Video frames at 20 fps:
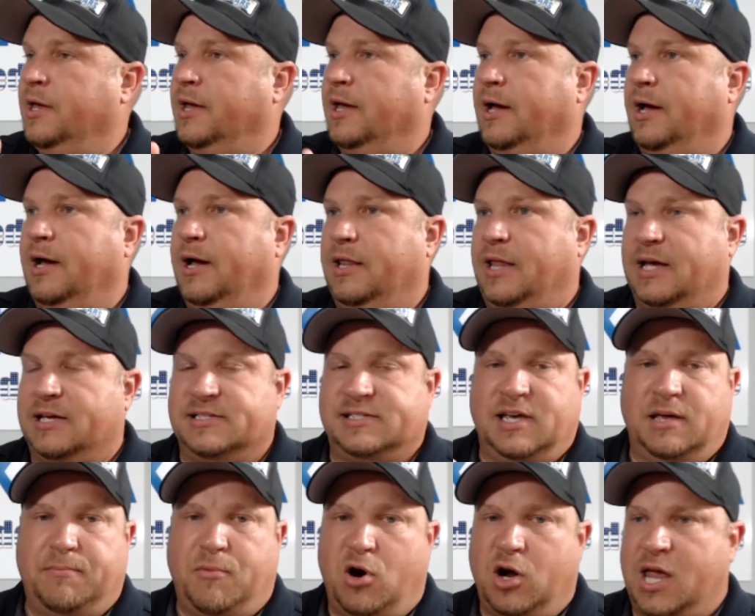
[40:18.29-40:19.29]
Like I
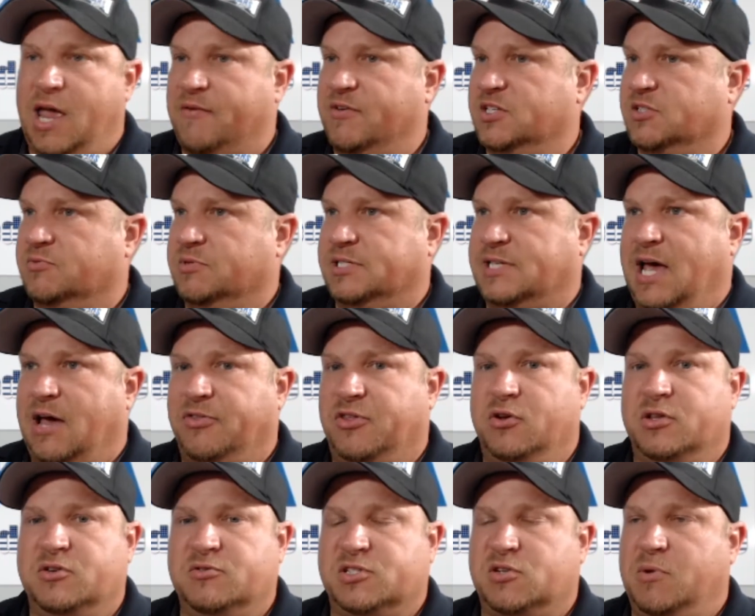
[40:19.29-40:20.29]
said, Mark Evans was out
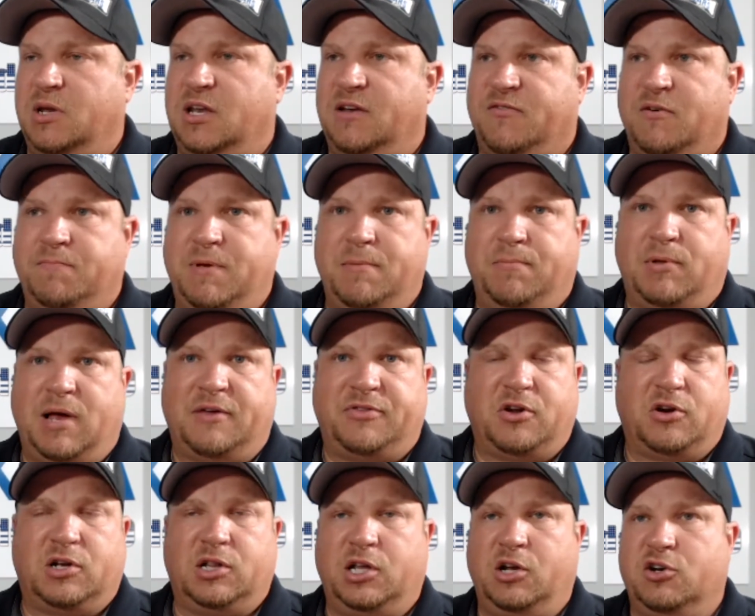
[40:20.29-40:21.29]
there. There's so many different people out
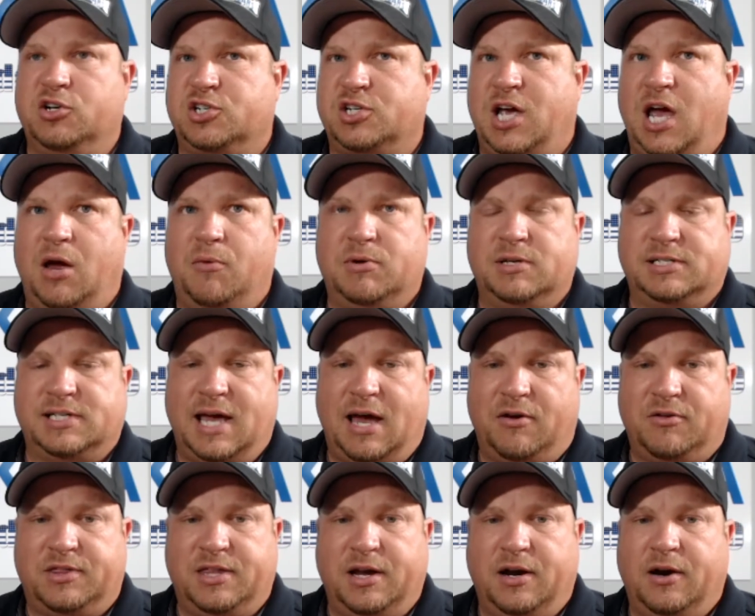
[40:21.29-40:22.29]
there. Clear Shine was
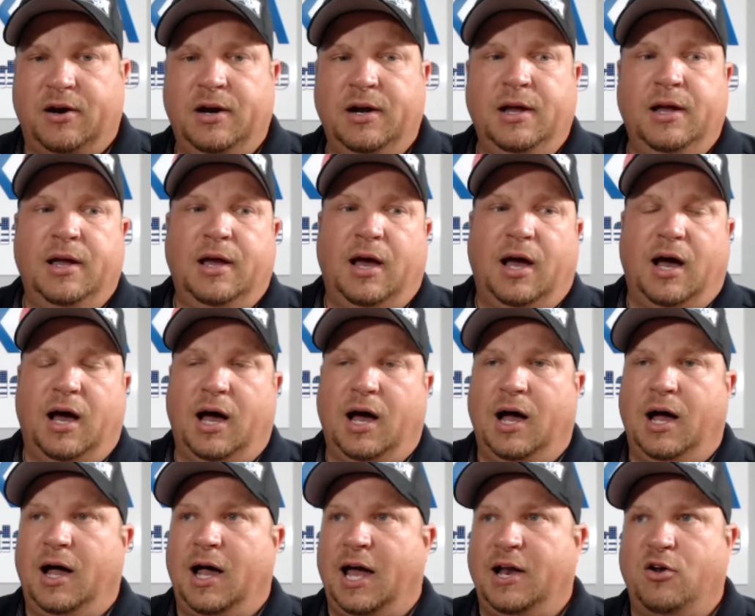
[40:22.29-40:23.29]
out there.
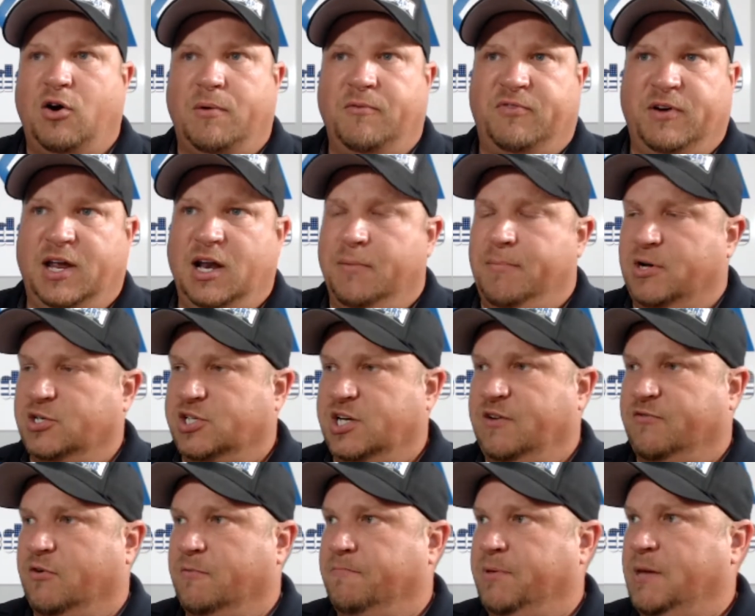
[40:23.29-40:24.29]
I know I'm forgetting a bunch of
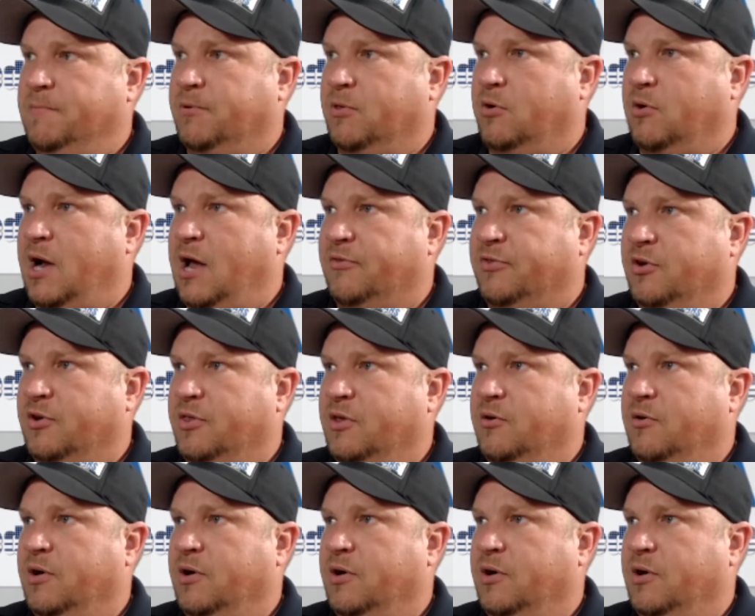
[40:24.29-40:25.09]
different people that are out there.